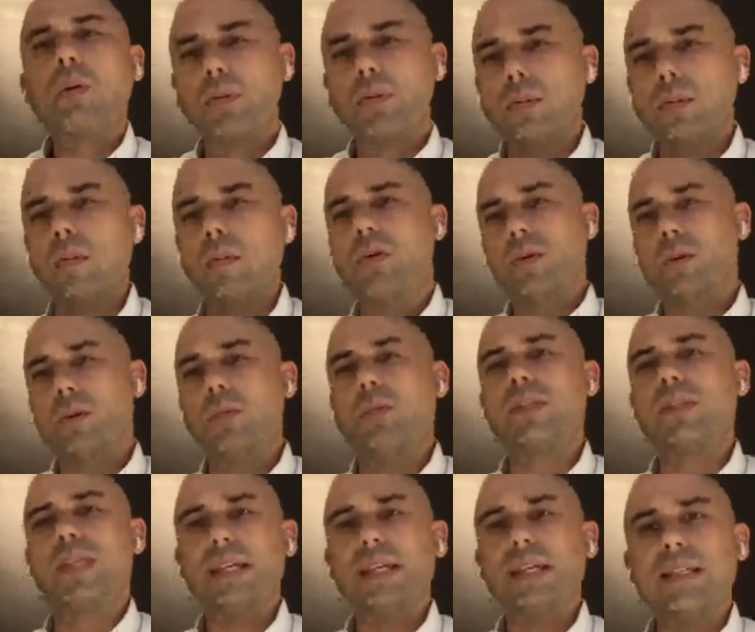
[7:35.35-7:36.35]
the
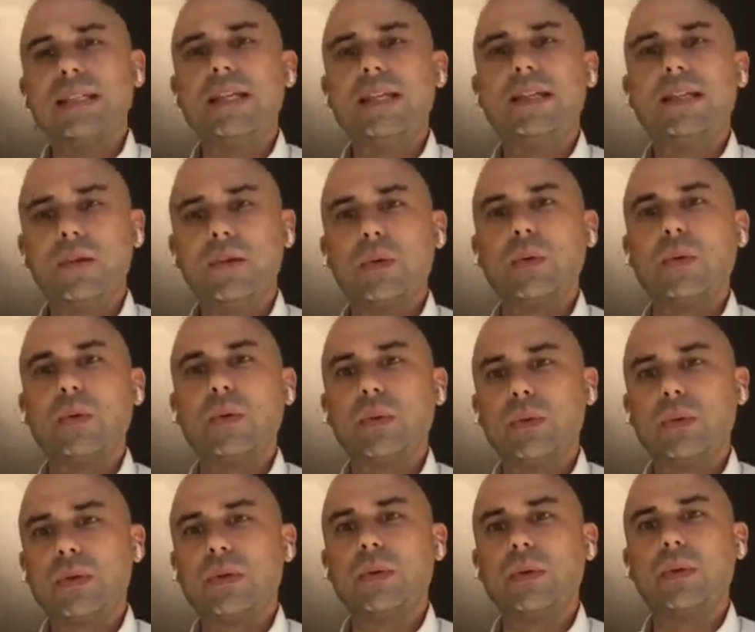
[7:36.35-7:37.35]
most easy
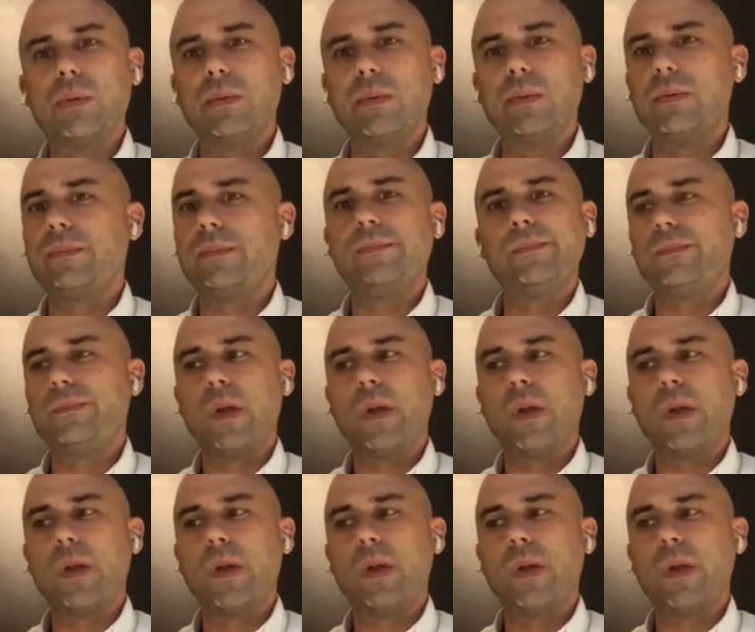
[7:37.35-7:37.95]
to